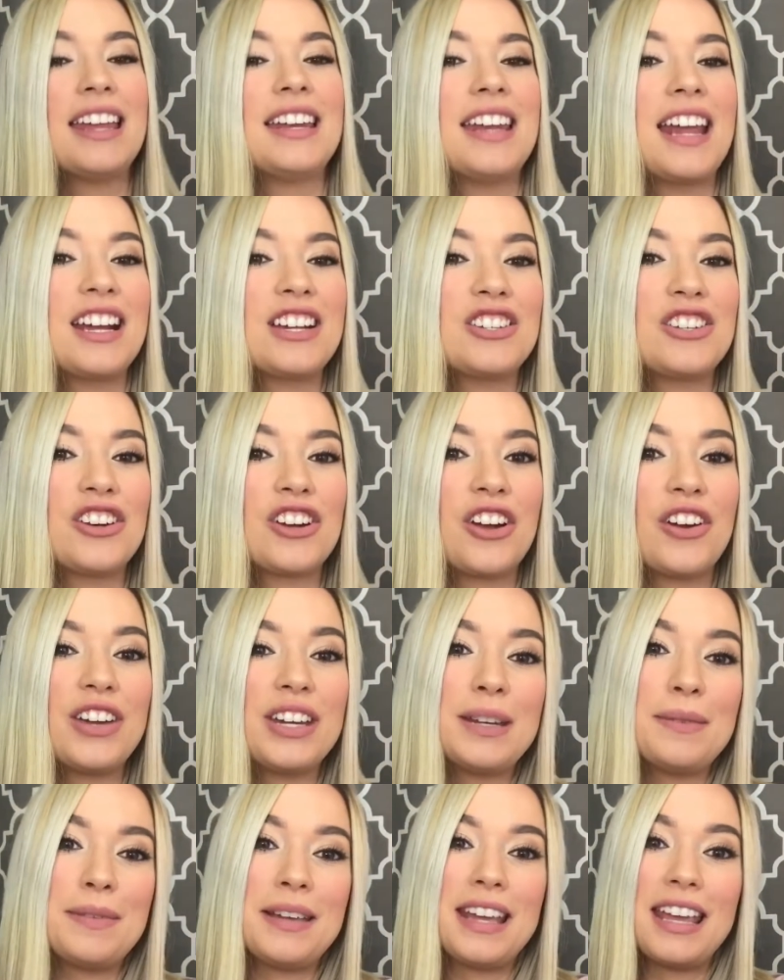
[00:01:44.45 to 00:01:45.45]
Next, you're
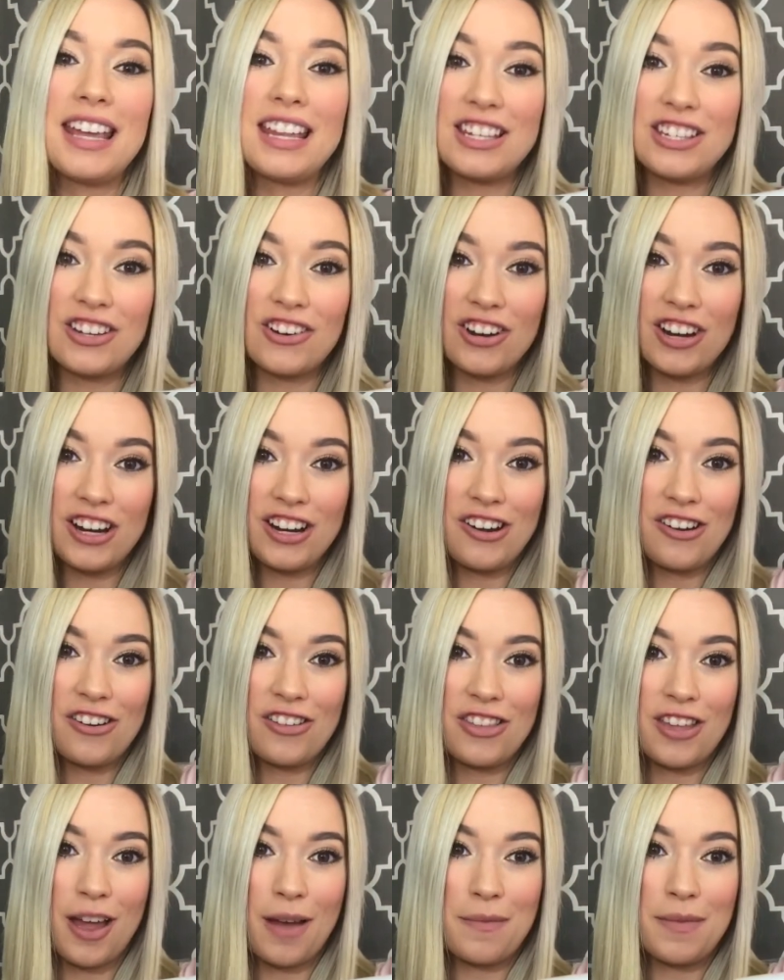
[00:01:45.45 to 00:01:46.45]
going to be inserting your
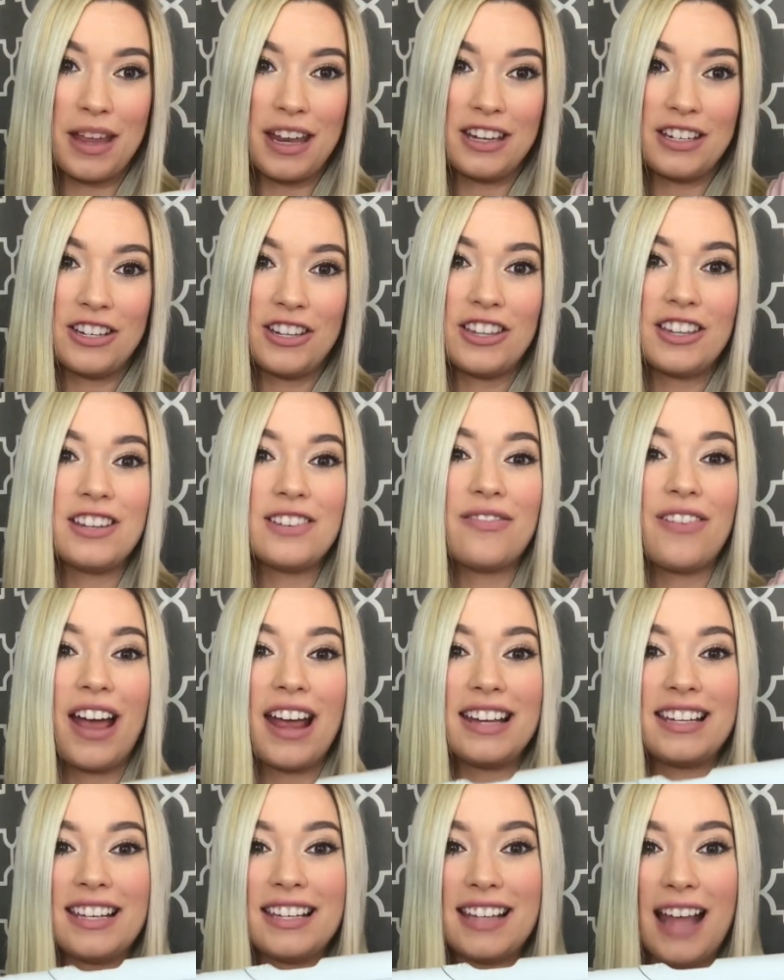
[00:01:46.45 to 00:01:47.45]
thumb into the
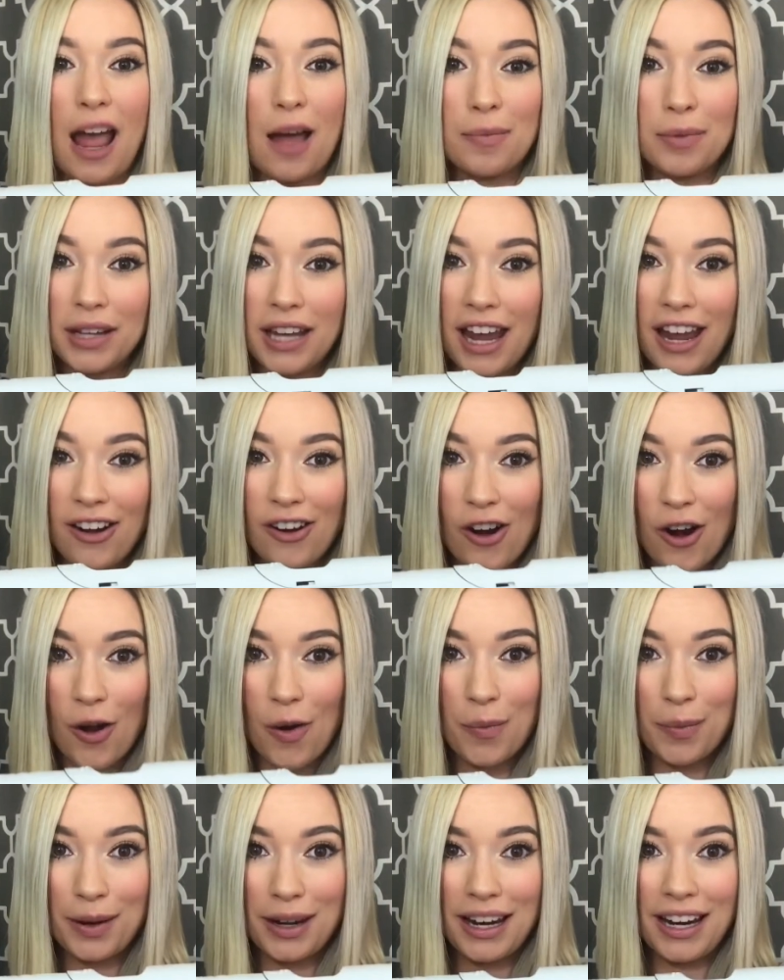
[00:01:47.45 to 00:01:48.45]
device's applicator
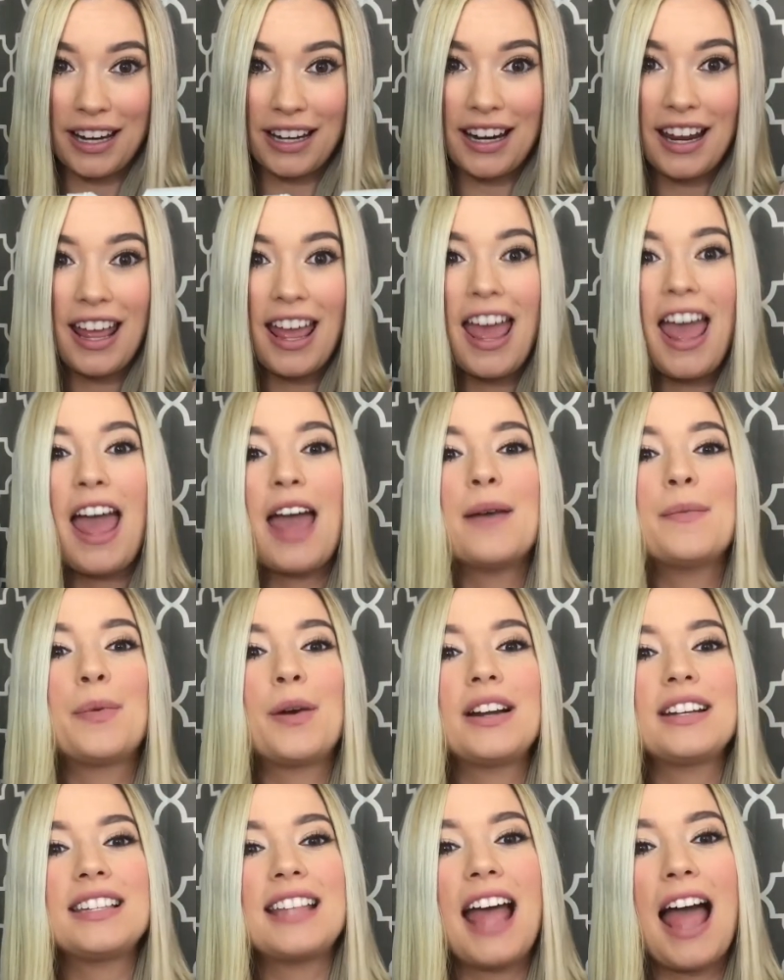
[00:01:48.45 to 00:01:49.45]
opening and
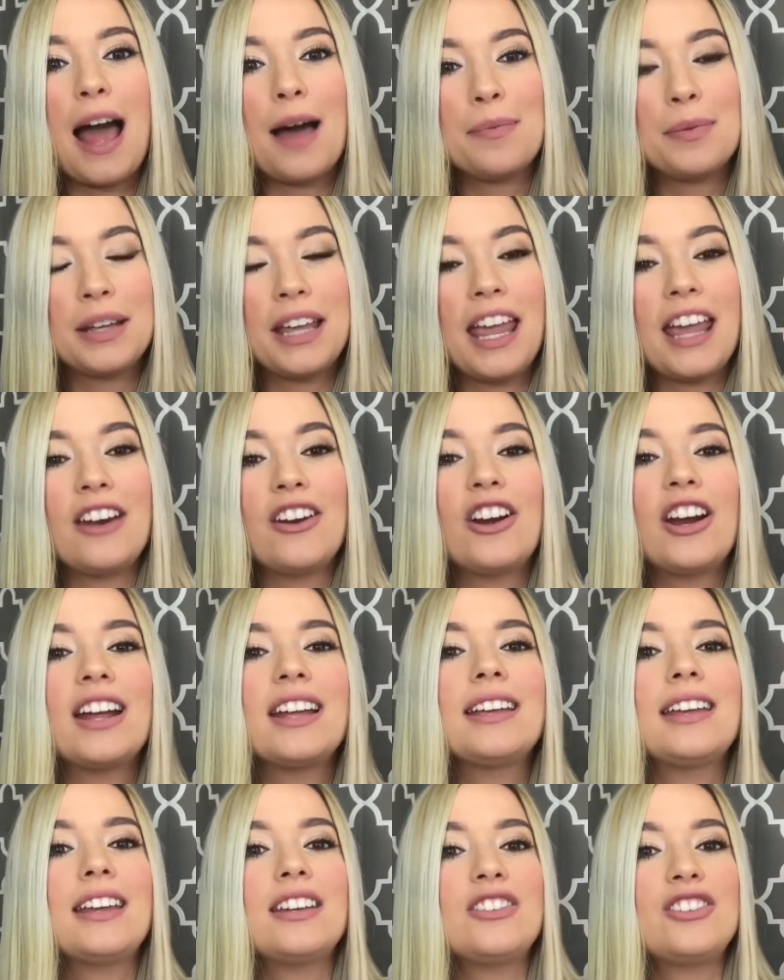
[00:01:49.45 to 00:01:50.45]
press the applicator
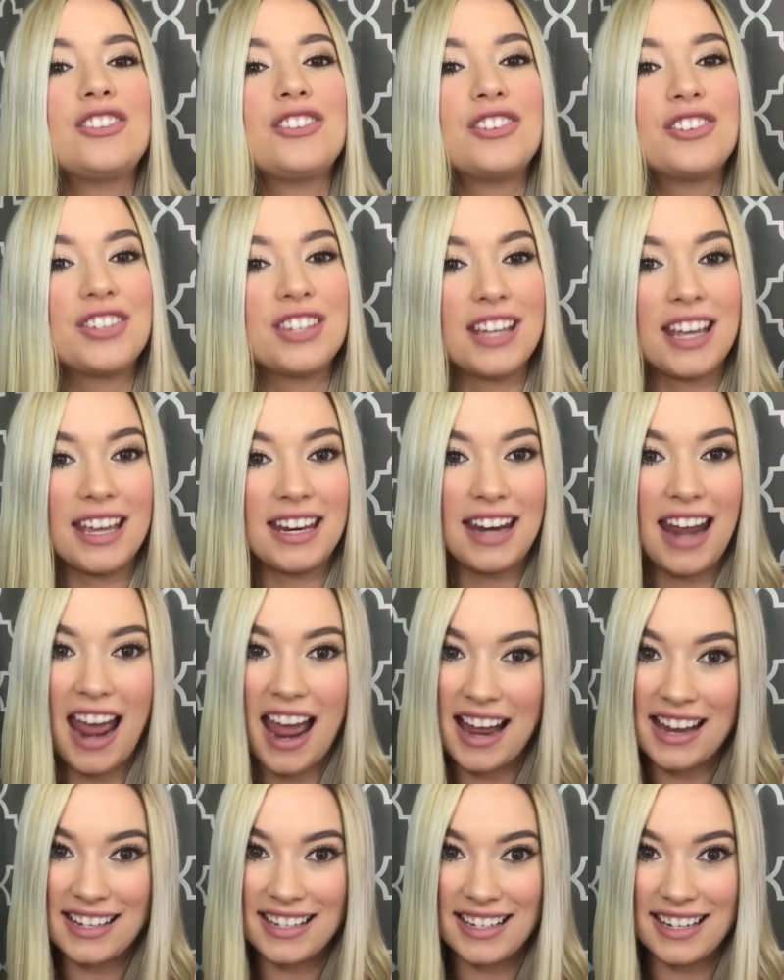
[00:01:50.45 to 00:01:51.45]
against your skin
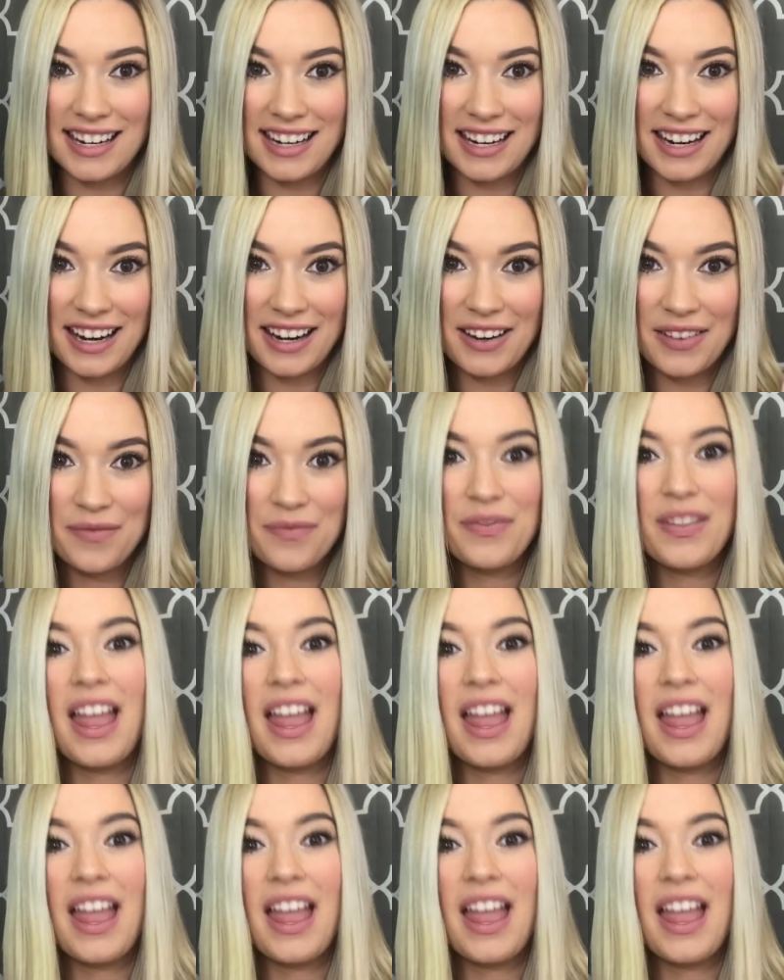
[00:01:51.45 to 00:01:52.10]
as needed.